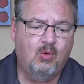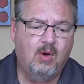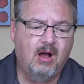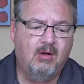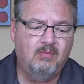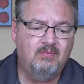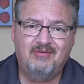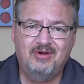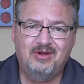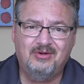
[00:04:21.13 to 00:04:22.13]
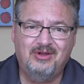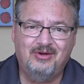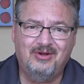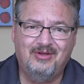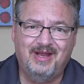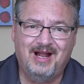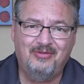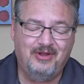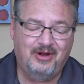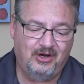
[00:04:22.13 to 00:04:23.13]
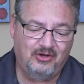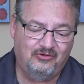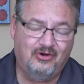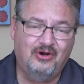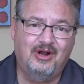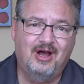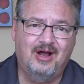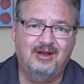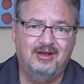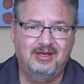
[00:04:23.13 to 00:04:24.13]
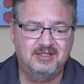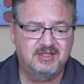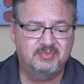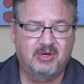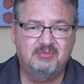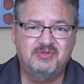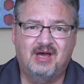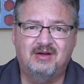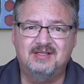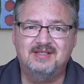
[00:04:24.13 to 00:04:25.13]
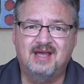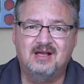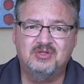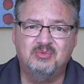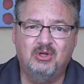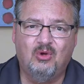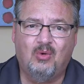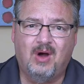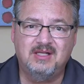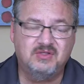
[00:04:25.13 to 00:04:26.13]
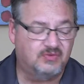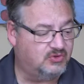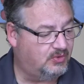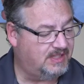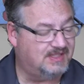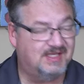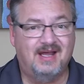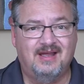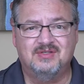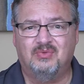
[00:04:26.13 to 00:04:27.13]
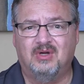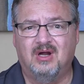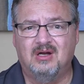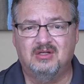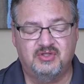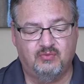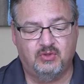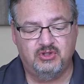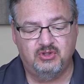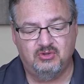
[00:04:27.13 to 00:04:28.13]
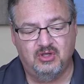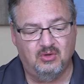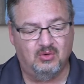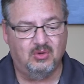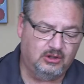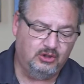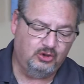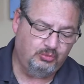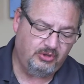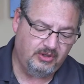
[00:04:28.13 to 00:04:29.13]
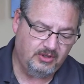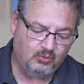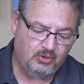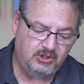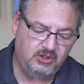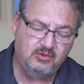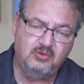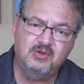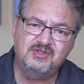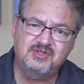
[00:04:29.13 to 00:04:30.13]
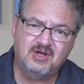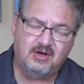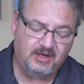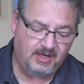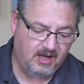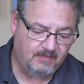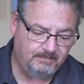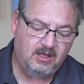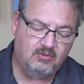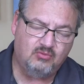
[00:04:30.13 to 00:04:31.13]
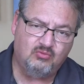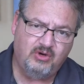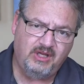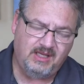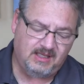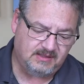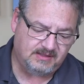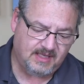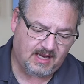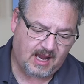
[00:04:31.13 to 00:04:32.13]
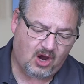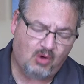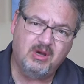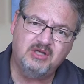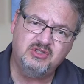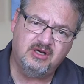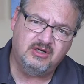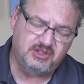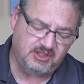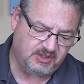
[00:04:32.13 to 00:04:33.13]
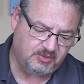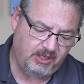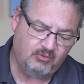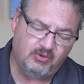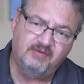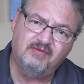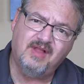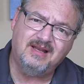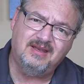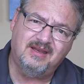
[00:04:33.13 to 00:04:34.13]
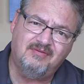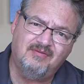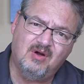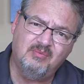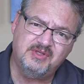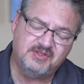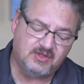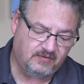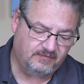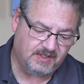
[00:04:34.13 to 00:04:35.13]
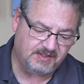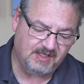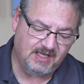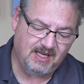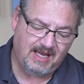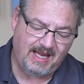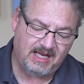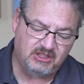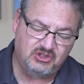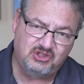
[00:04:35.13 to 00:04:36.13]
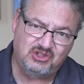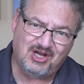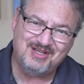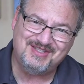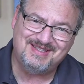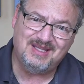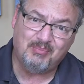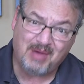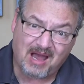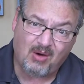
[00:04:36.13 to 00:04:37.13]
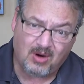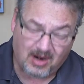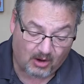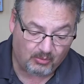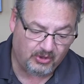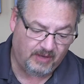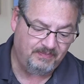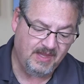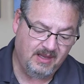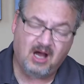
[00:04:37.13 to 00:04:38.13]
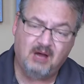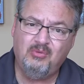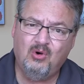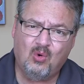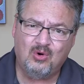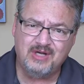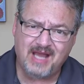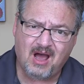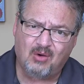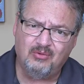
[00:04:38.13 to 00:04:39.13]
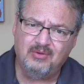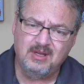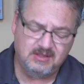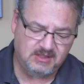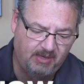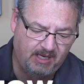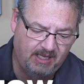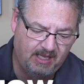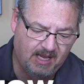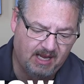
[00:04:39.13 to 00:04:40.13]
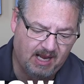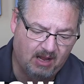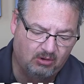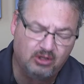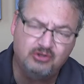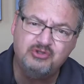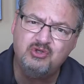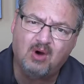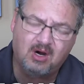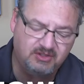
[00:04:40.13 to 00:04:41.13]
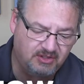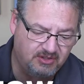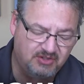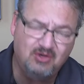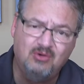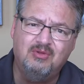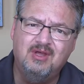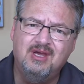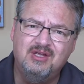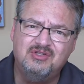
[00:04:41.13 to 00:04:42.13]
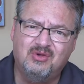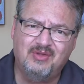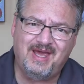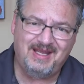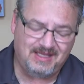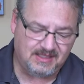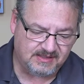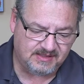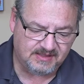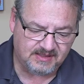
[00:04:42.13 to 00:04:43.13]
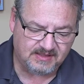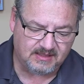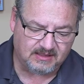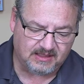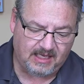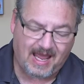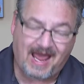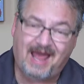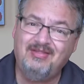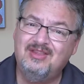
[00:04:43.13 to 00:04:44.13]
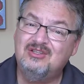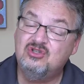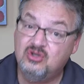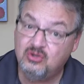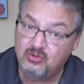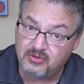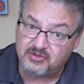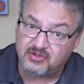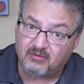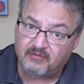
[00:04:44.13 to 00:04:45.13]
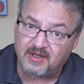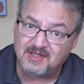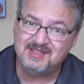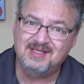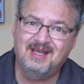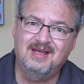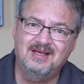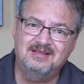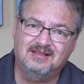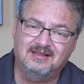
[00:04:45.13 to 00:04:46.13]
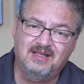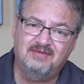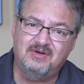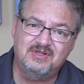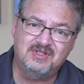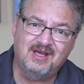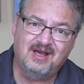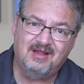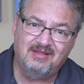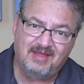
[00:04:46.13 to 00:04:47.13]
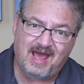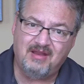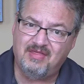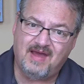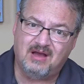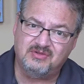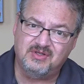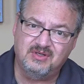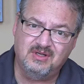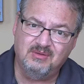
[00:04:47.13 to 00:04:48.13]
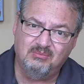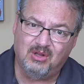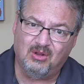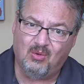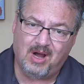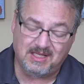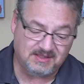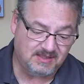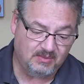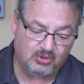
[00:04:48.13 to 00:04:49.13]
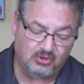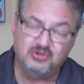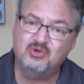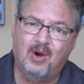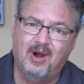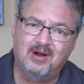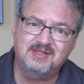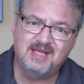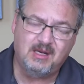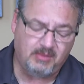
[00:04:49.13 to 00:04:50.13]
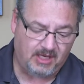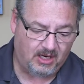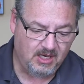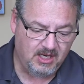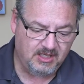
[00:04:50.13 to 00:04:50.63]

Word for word: Well, every other curing light out there, you turn it on and it just pumps out its 1,000 milliwatts for 20 seconds, regardless of what you do. Loop, when you start it up, it reads how much energy is being reflected from the surface and adjusts the power output up or down, depending on how close you are to the tooth, so that it consistently at the tooth surface delivers that thousand milliwatts per square centimeter.